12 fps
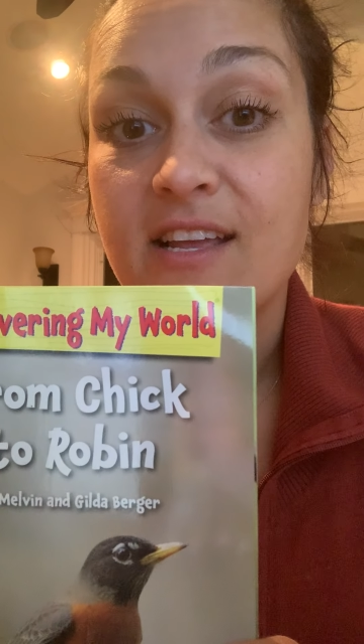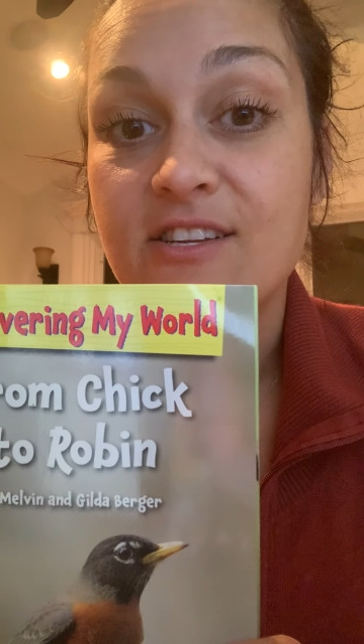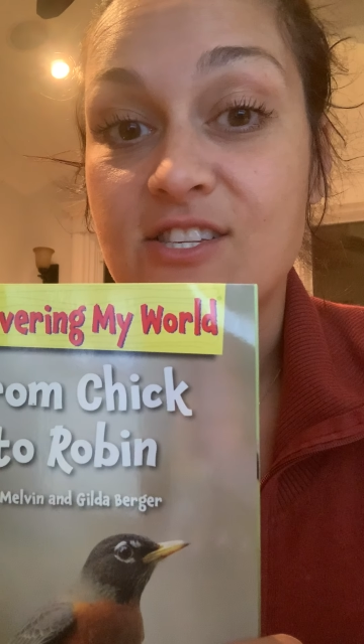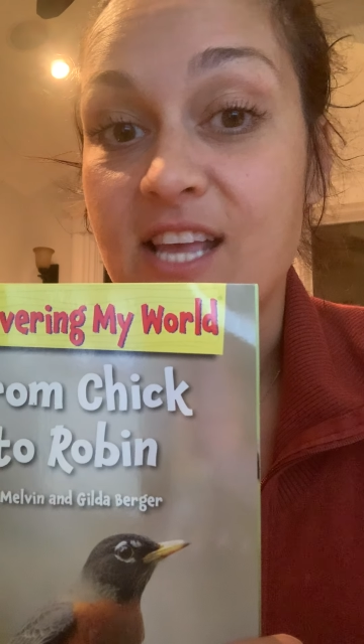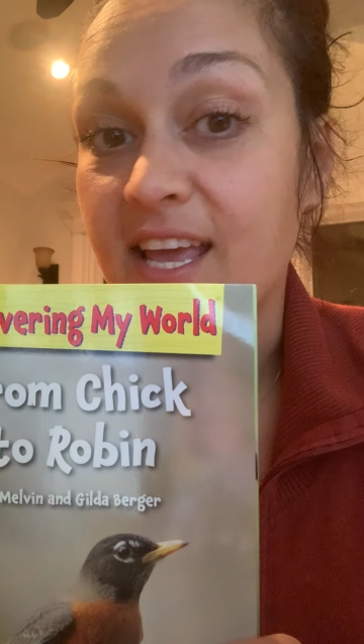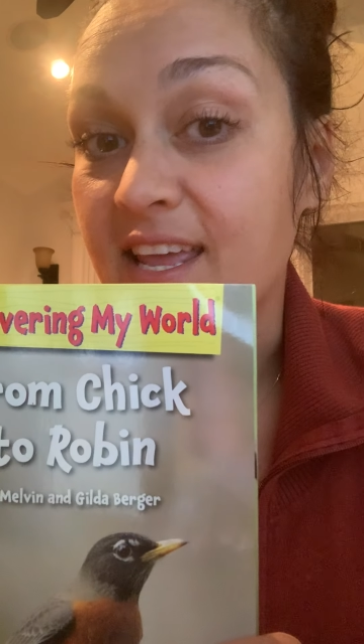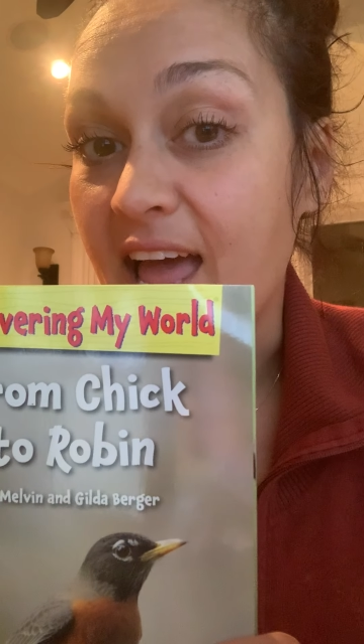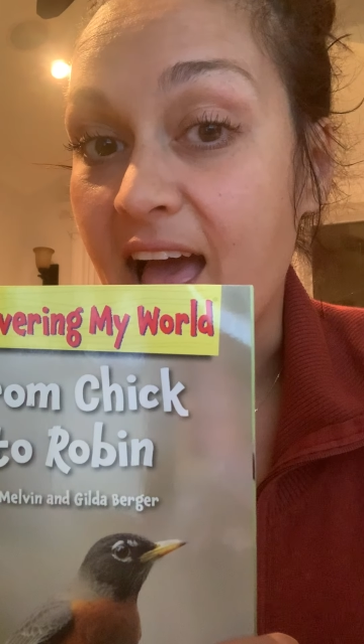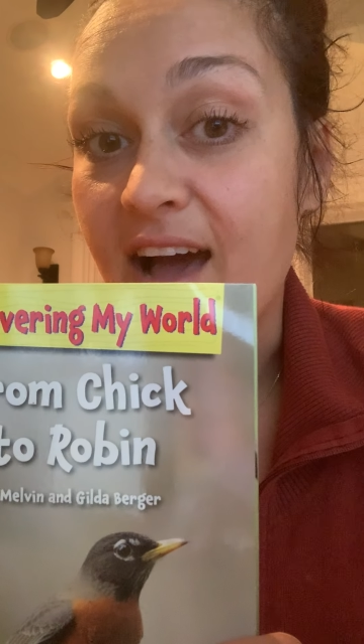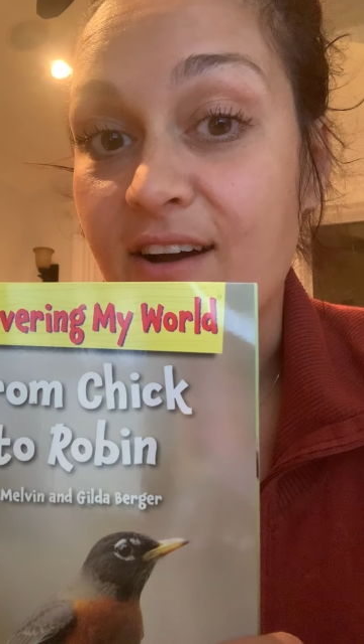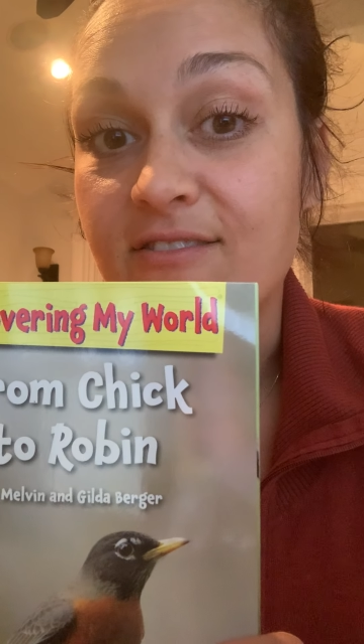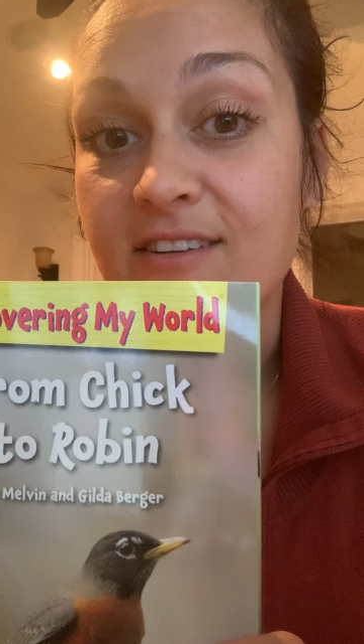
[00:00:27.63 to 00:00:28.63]
just hanging
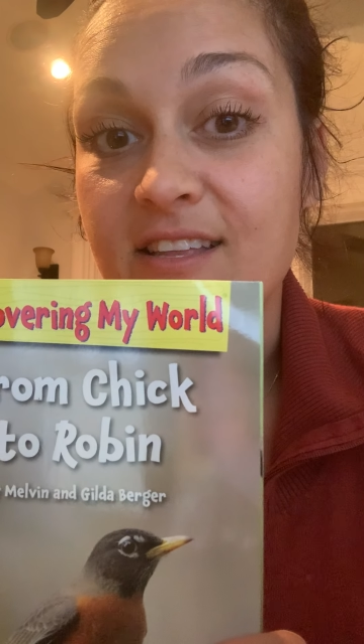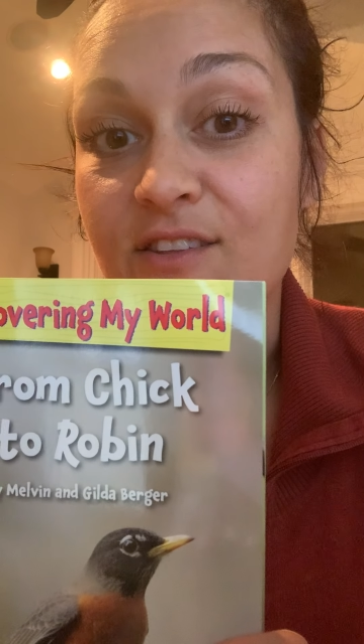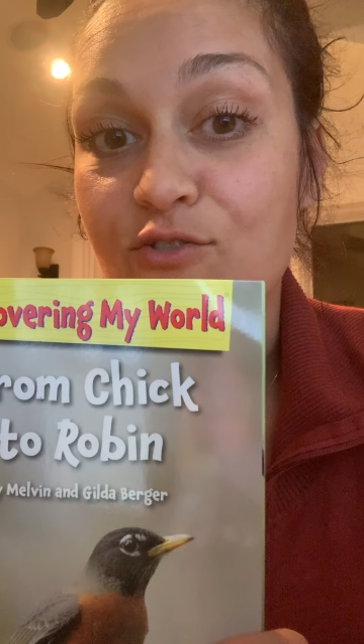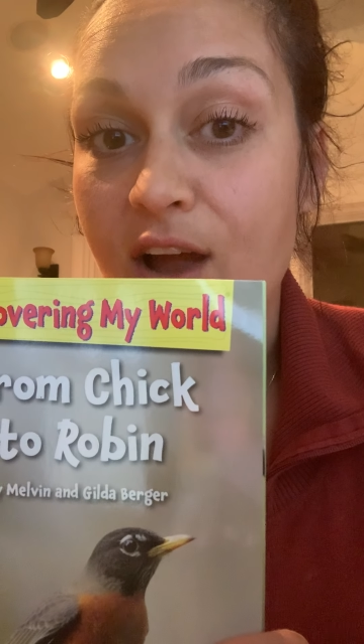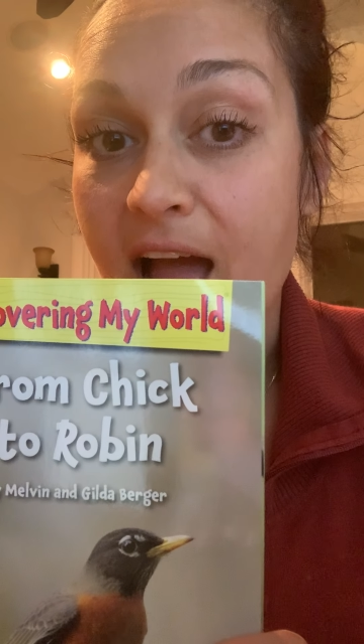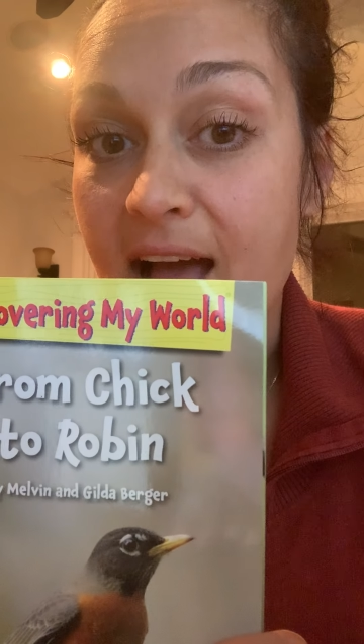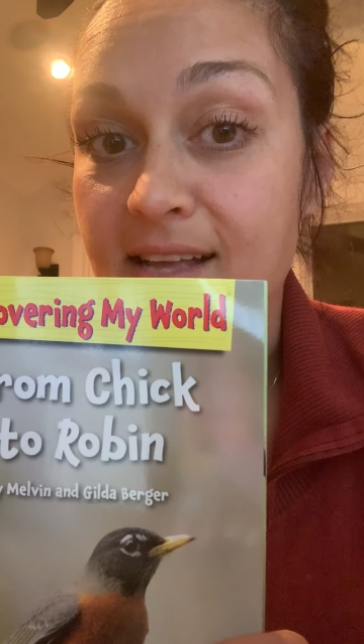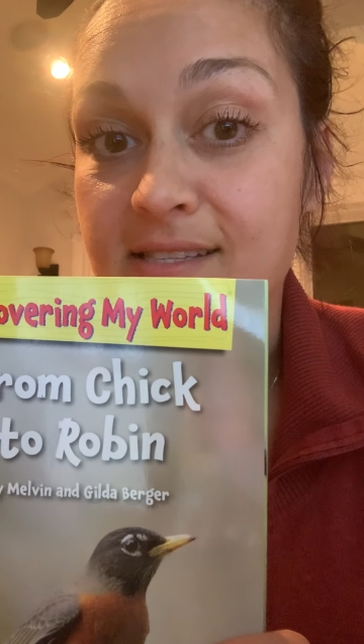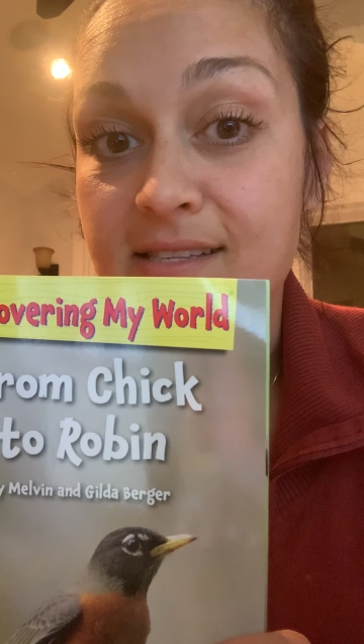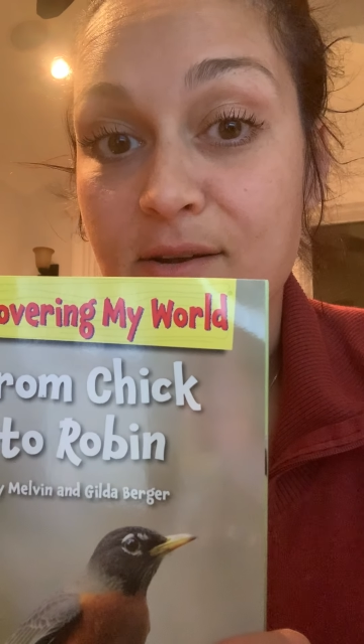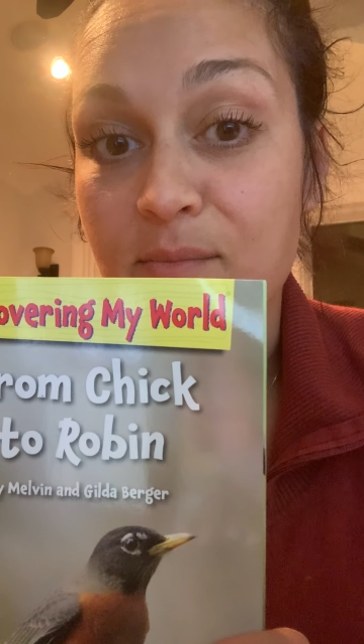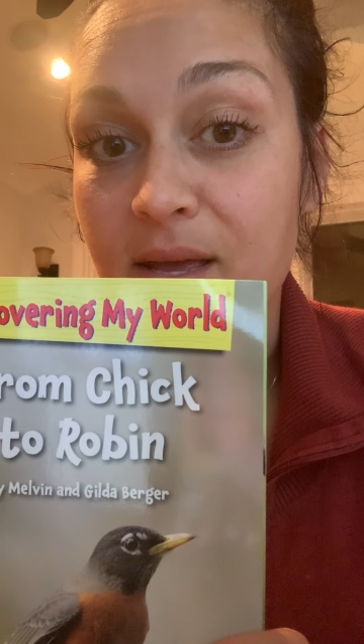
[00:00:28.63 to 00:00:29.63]
out in the
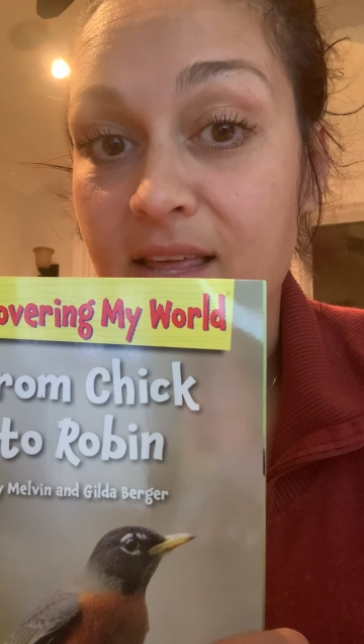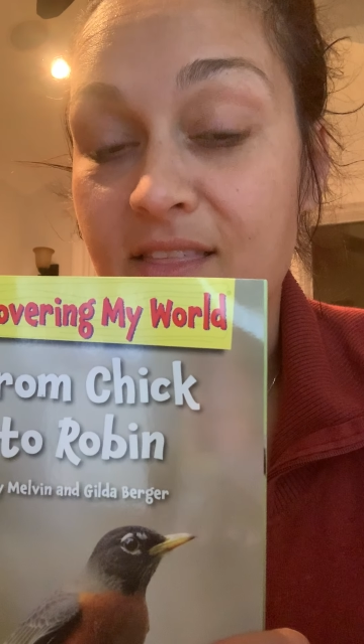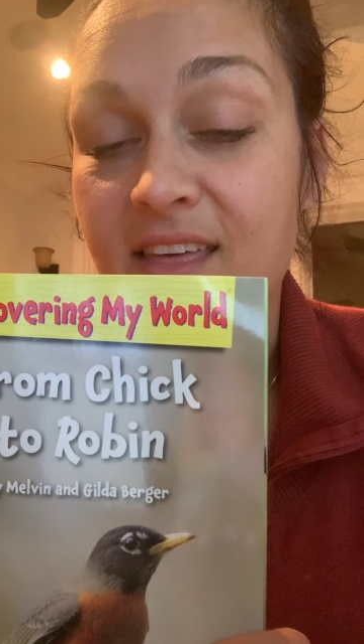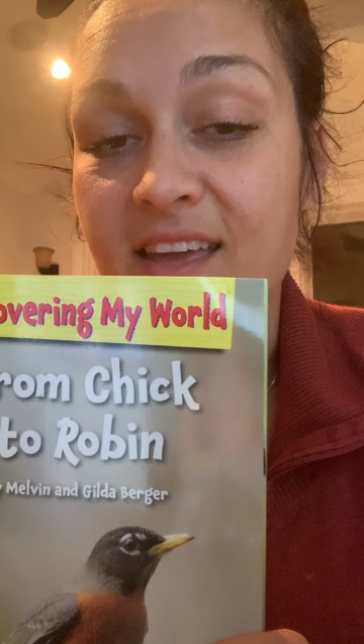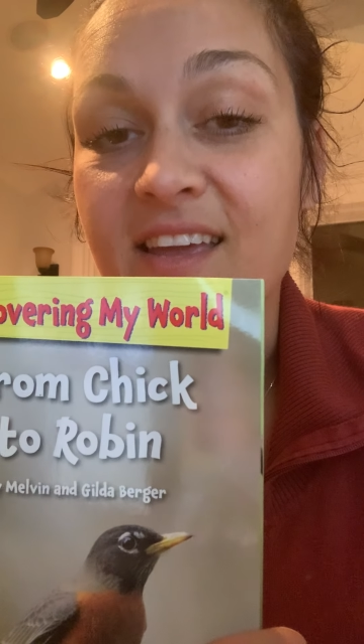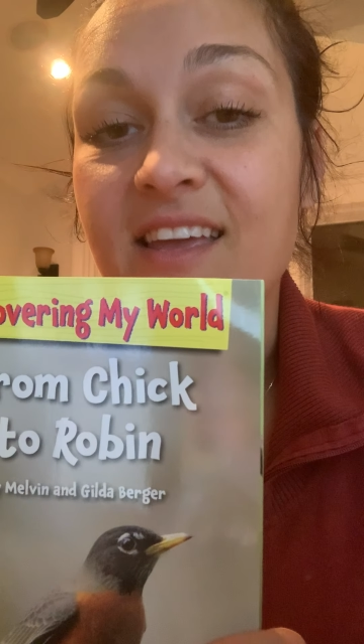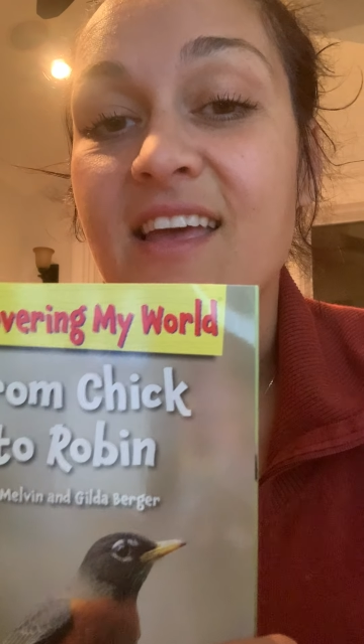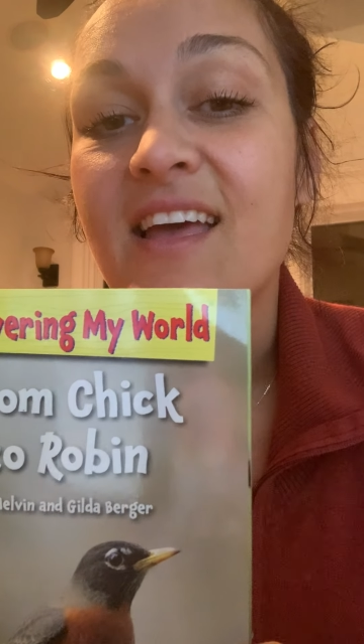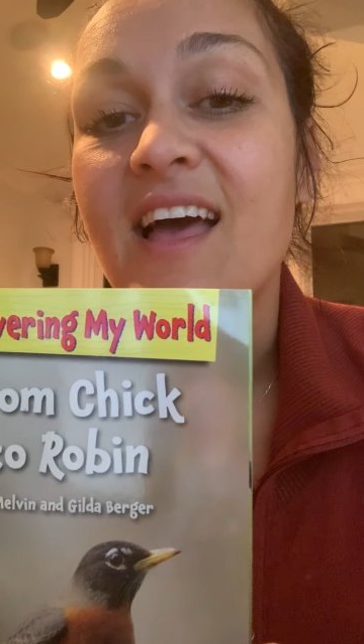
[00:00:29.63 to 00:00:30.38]
grass, sunbathing.